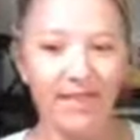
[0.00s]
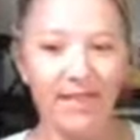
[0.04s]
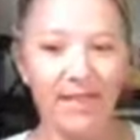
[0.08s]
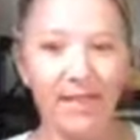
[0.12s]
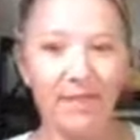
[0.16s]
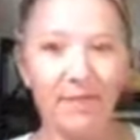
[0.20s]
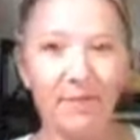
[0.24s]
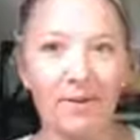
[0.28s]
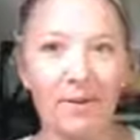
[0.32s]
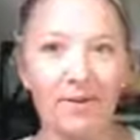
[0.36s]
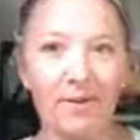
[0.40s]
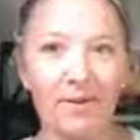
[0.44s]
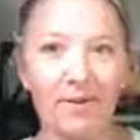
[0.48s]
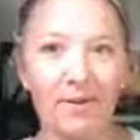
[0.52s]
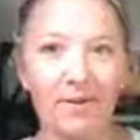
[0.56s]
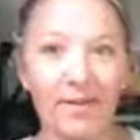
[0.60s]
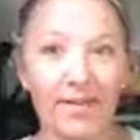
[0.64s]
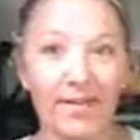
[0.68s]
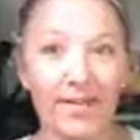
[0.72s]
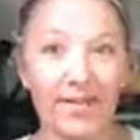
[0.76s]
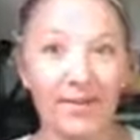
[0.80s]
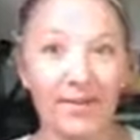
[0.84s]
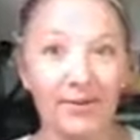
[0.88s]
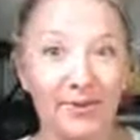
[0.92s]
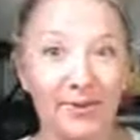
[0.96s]
A
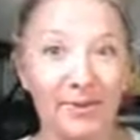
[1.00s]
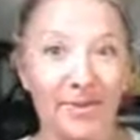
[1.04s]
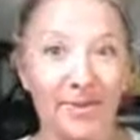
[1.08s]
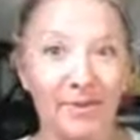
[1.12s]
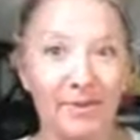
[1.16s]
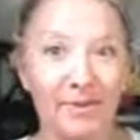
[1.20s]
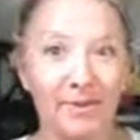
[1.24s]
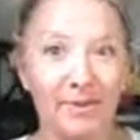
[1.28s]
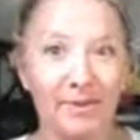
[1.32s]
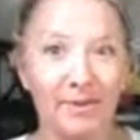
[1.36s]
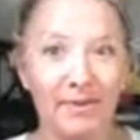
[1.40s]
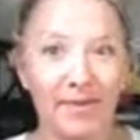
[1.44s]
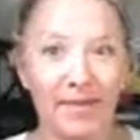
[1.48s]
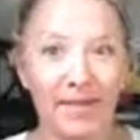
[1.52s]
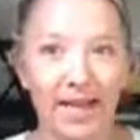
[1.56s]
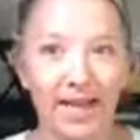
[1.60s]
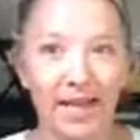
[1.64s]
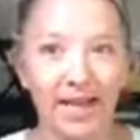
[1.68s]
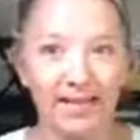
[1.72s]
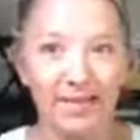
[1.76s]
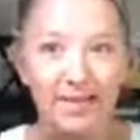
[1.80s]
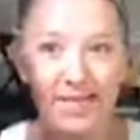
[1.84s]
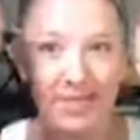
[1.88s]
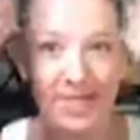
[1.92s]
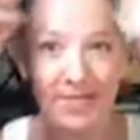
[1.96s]
really big
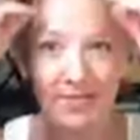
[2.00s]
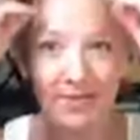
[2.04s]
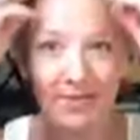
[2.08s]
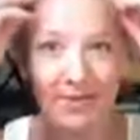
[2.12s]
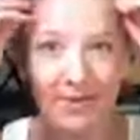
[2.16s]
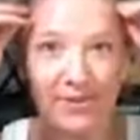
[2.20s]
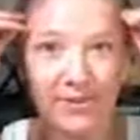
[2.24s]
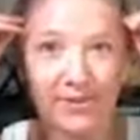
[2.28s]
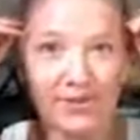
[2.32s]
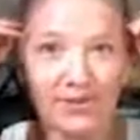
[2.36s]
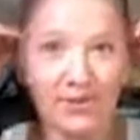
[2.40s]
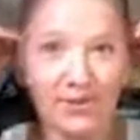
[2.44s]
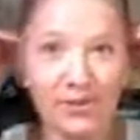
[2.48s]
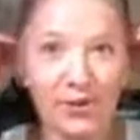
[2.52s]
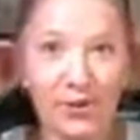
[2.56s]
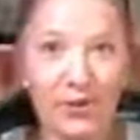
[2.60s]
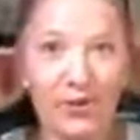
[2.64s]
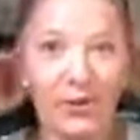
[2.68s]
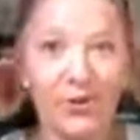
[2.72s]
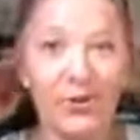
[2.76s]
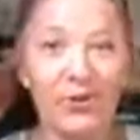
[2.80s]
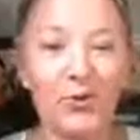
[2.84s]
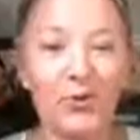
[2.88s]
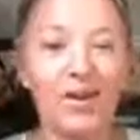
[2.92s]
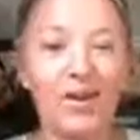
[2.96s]
heck of a day for
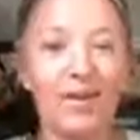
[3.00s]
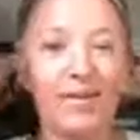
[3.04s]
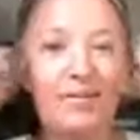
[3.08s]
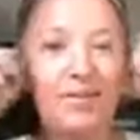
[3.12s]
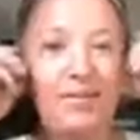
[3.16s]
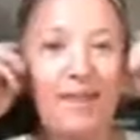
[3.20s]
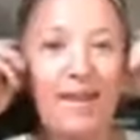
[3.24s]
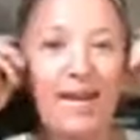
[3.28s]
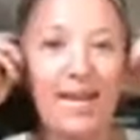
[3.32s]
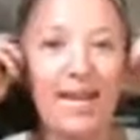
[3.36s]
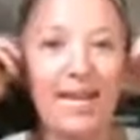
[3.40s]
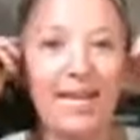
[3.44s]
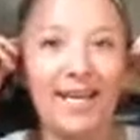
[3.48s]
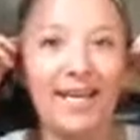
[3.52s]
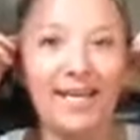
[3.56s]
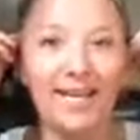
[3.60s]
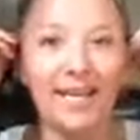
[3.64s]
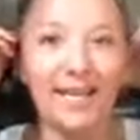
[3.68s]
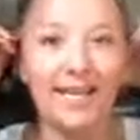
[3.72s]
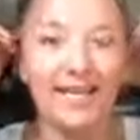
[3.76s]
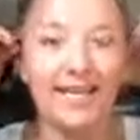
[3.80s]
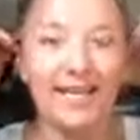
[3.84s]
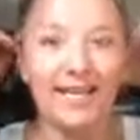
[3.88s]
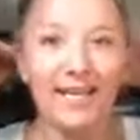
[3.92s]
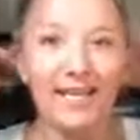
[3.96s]
so
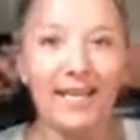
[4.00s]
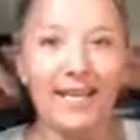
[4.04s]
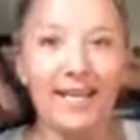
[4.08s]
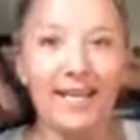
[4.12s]
many